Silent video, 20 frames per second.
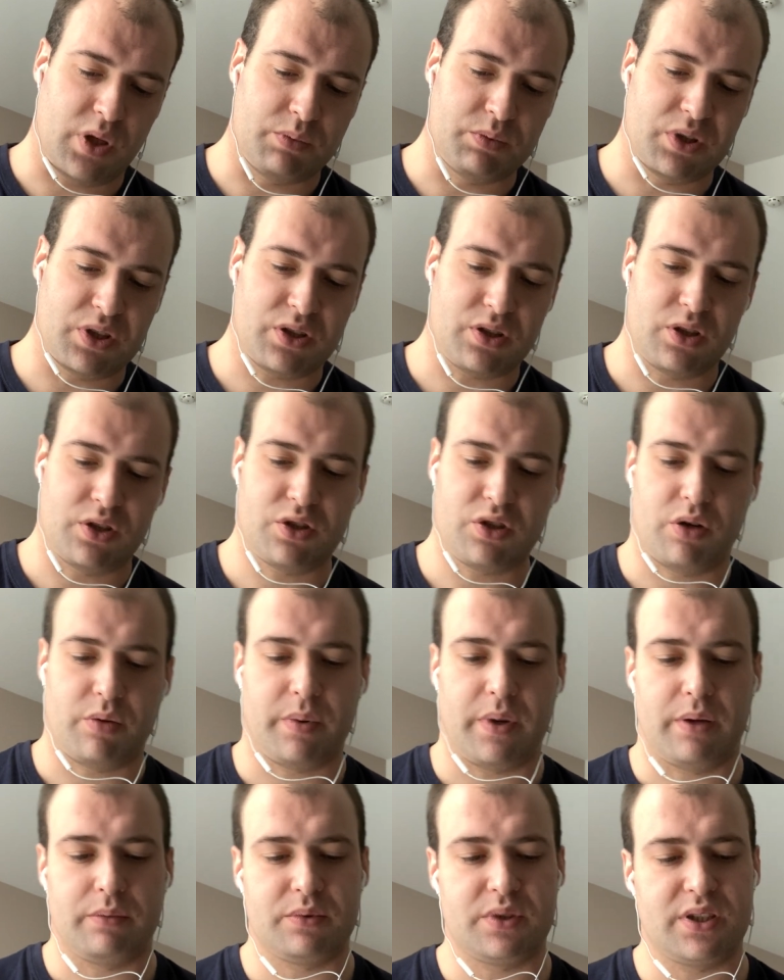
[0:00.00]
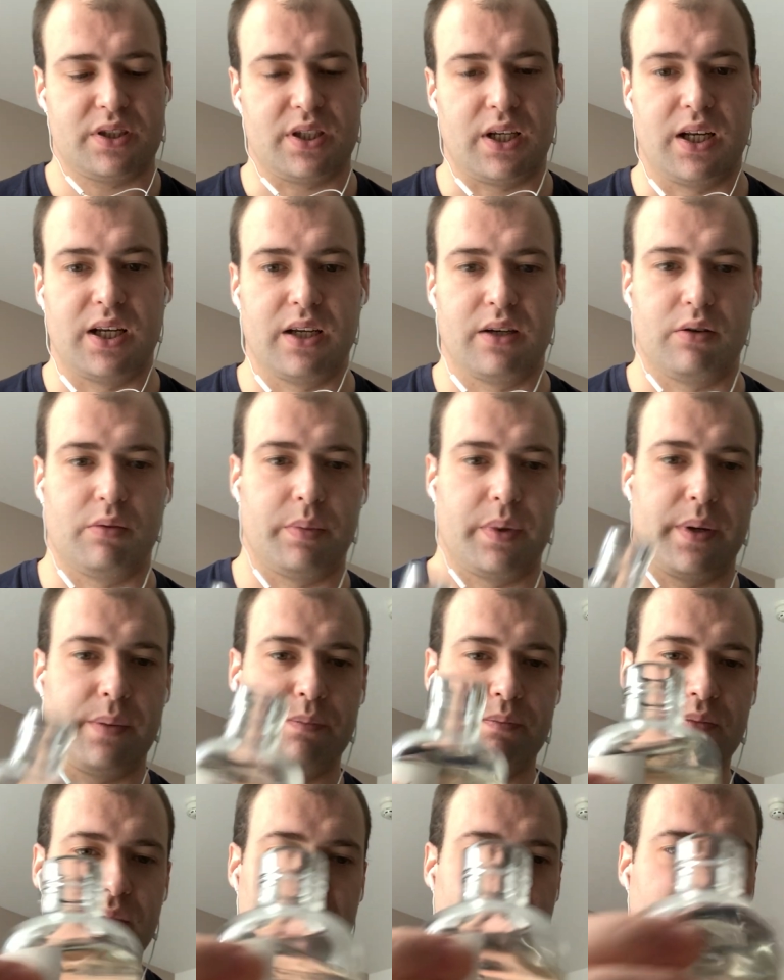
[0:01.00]
just going to top it up just a little bit,
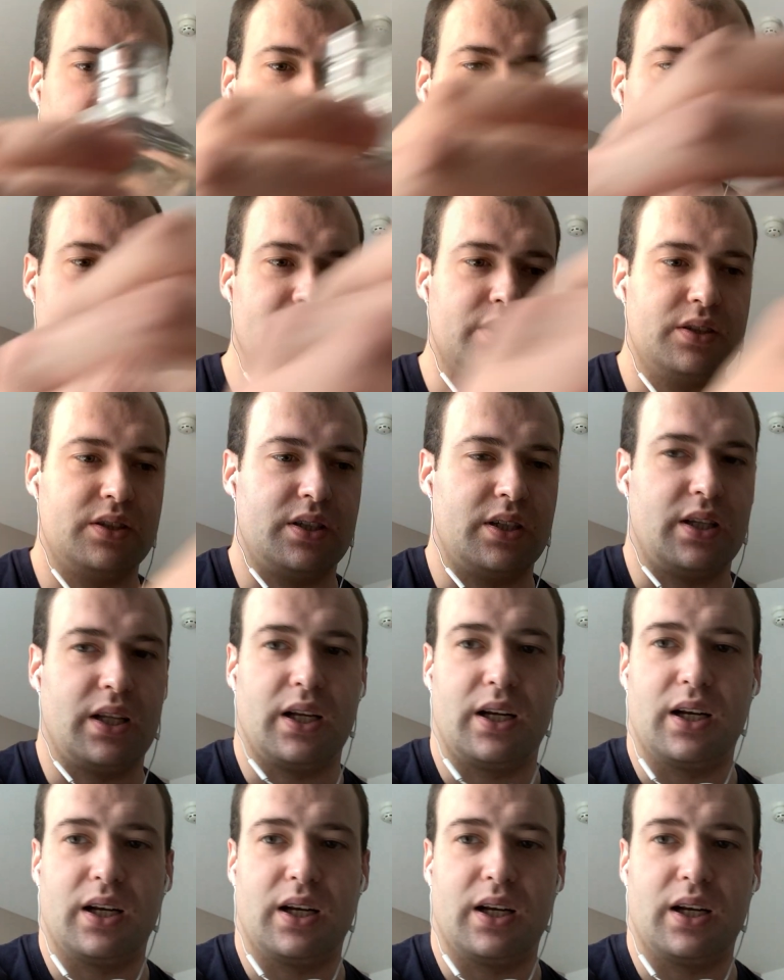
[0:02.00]
only because the